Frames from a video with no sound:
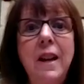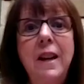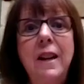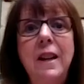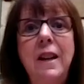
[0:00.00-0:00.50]

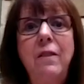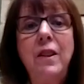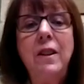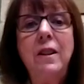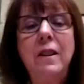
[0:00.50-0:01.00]
and
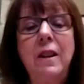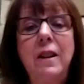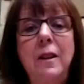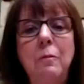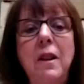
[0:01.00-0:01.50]
then
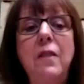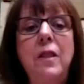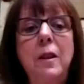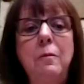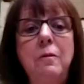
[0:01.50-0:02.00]
um, let
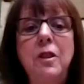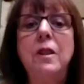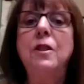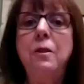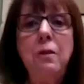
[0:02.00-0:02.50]
them
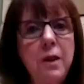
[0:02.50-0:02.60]
tell you,